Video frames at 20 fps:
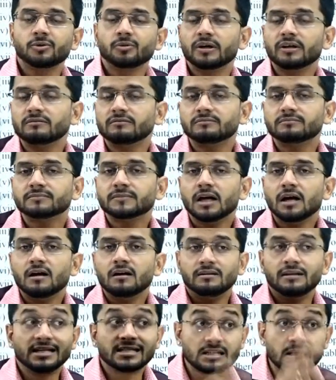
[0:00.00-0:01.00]
that you give.
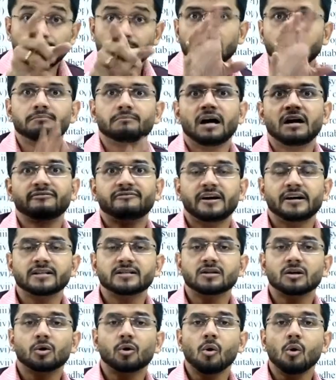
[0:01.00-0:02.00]
Discipline by
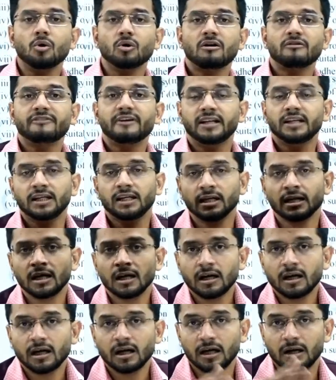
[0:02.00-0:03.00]
far is the core of
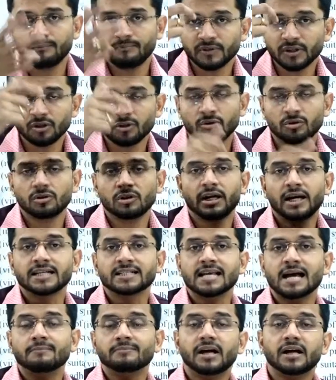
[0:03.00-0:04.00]
any
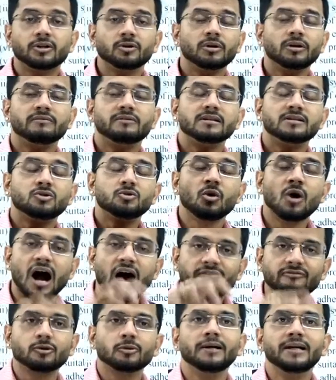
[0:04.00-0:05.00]
exam that you give.
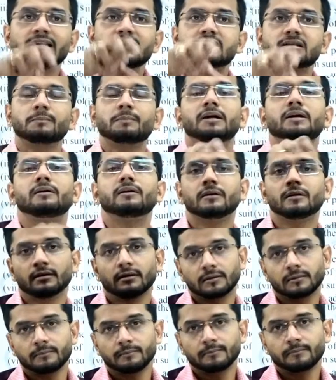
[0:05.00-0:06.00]
You have to be
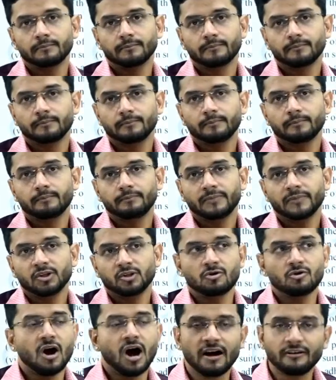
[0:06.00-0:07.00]
disciplined.
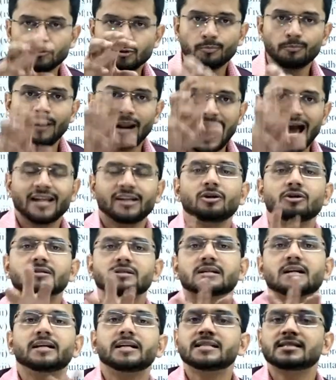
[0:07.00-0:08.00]
You have to plan
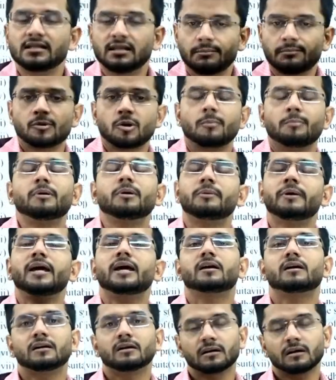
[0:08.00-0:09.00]
your studies in a
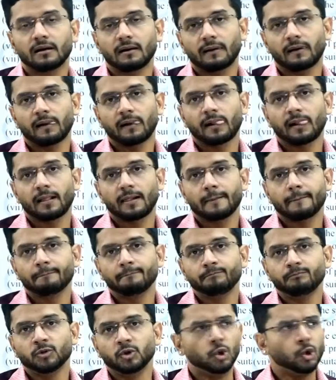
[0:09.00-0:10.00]
proper way.
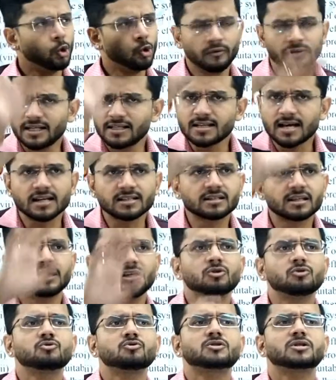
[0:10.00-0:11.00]
No one is
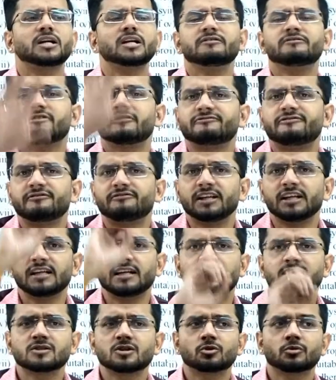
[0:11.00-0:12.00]
asking you to study for
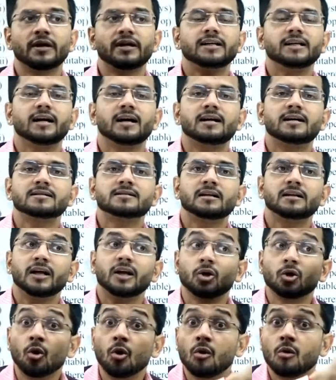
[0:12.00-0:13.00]
15 hours or 20 hours
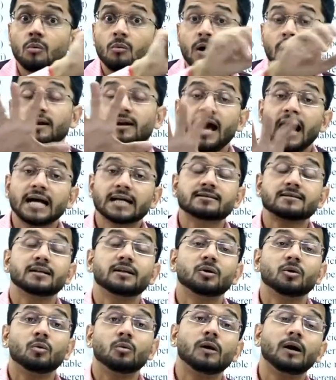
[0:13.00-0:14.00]
a day. No
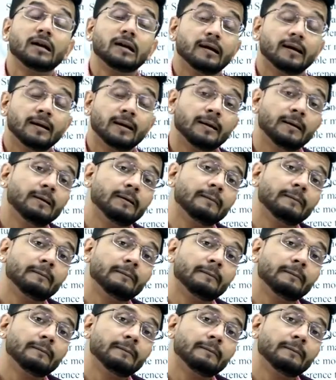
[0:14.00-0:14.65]
one.